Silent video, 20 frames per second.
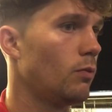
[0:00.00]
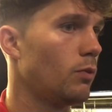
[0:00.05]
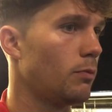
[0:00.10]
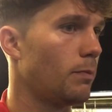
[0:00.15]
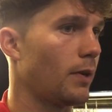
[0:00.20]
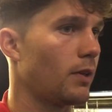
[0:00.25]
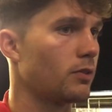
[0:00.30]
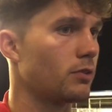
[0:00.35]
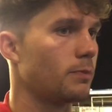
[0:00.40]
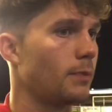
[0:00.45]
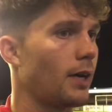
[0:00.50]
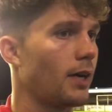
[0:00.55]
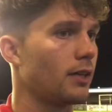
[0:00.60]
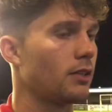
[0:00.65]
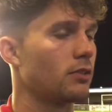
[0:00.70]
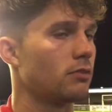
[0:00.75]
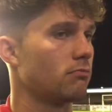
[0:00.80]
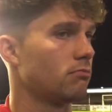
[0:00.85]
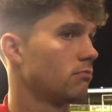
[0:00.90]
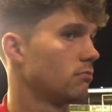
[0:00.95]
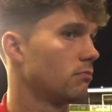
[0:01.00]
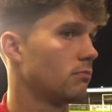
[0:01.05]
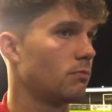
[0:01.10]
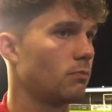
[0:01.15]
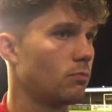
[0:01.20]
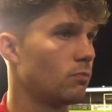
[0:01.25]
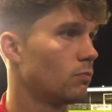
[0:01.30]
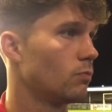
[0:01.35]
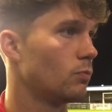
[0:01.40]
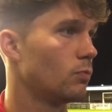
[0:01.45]
bounce back and
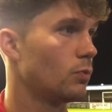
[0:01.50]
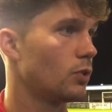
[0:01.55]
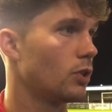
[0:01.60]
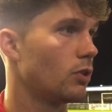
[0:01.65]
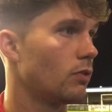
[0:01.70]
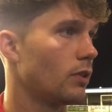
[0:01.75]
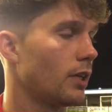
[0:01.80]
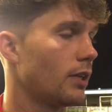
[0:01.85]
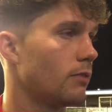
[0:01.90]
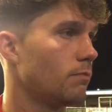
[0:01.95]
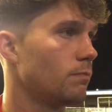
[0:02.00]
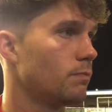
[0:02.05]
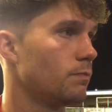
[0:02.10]
we'll go again.